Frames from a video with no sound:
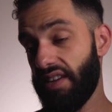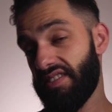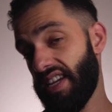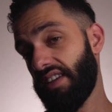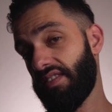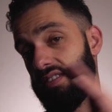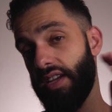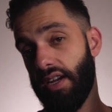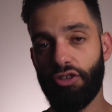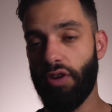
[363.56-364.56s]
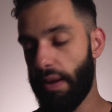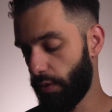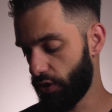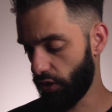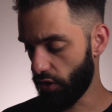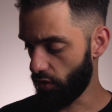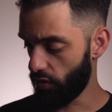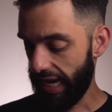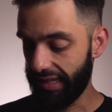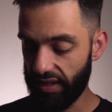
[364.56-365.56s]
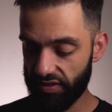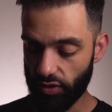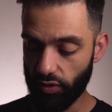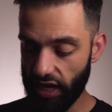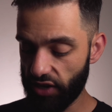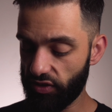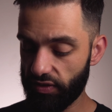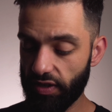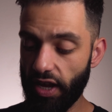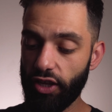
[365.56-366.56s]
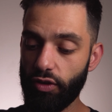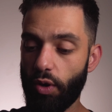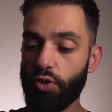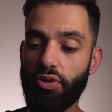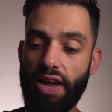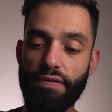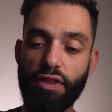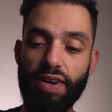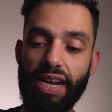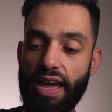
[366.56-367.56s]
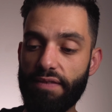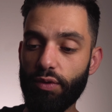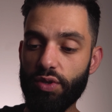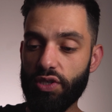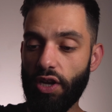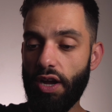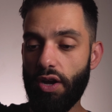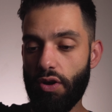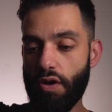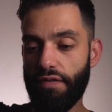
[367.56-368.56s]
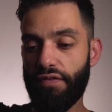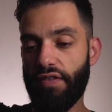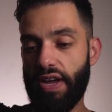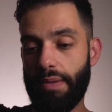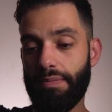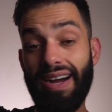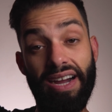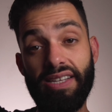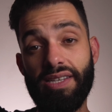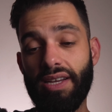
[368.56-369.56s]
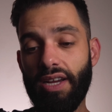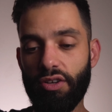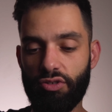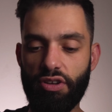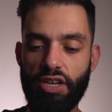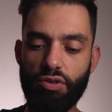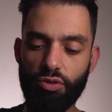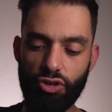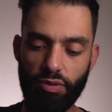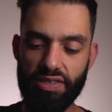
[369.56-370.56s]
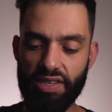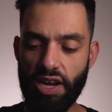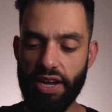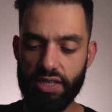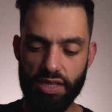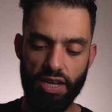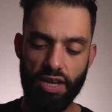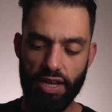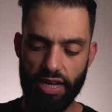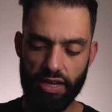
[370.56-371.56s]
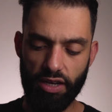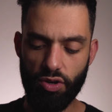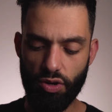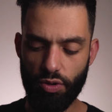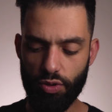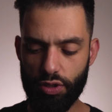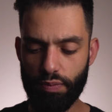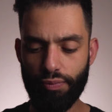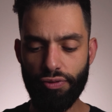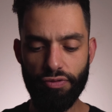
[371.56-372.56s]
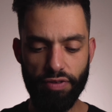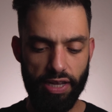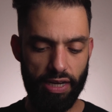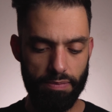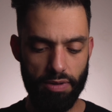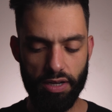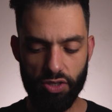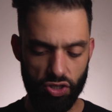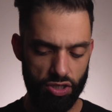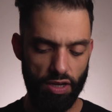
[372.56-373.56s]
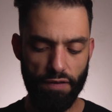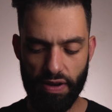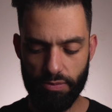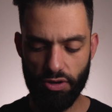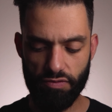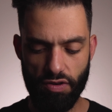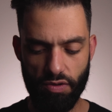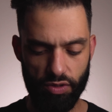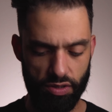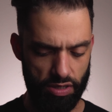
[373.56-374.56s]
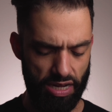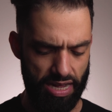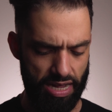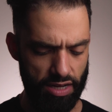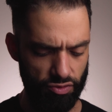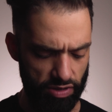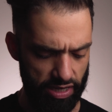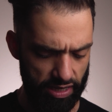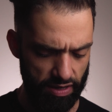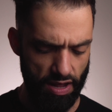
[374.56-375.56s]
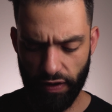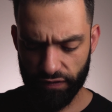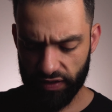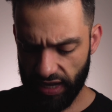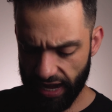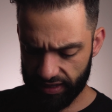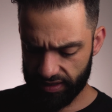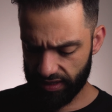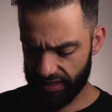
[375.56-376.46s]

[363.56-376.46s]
this is the tripod to go in these occasions. You also have 3 levels of height, so you can control its height, and it goes pretty much, if I'm not wrong, 158